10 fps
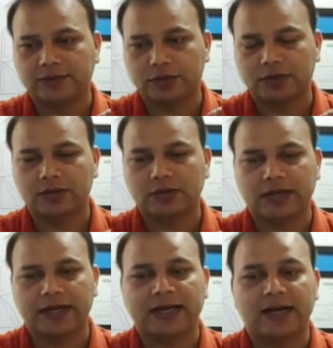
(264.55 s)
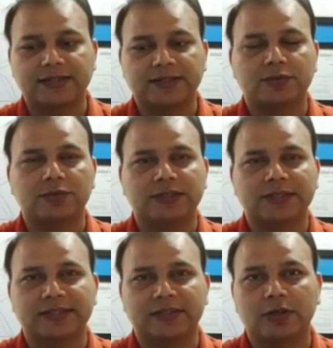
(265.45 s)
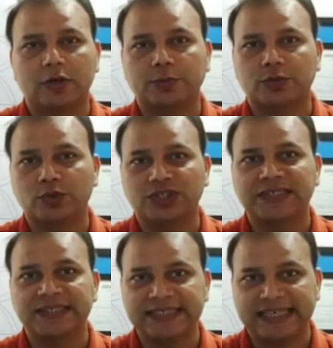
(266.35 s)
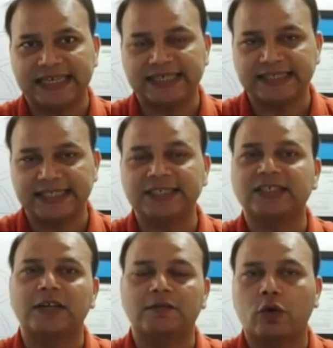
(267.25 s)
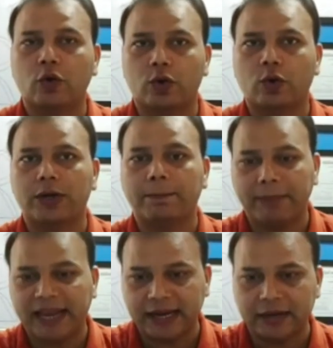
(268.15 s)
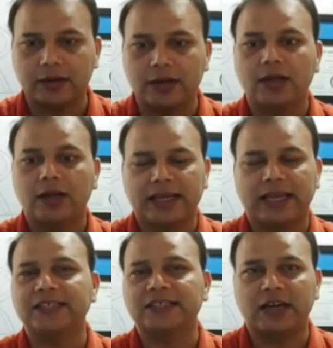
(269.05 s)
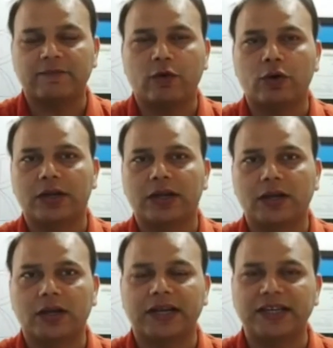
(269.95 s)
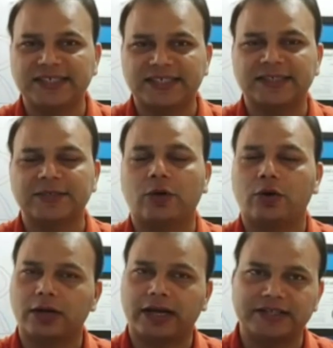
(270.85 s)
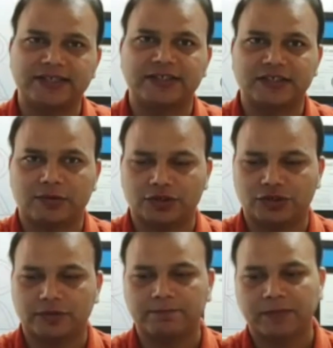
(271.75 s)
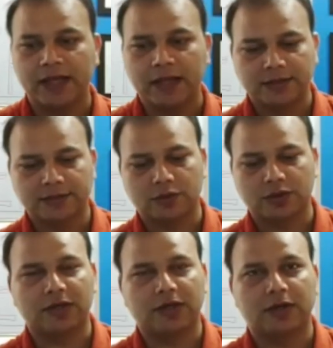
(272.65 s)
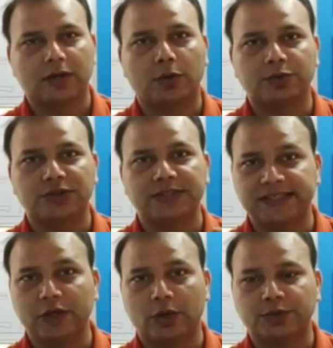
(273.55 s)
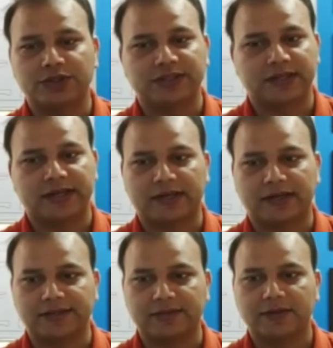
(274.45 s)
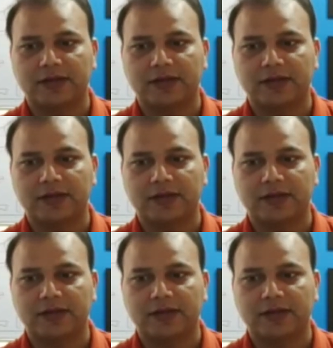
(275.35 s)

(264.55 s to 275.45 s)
So the correct answer to this is the third option, which is C. C stands for coracoid pain. K stands for kinesis or kinesis dysfunction. So the third option, C option, is the correct answer.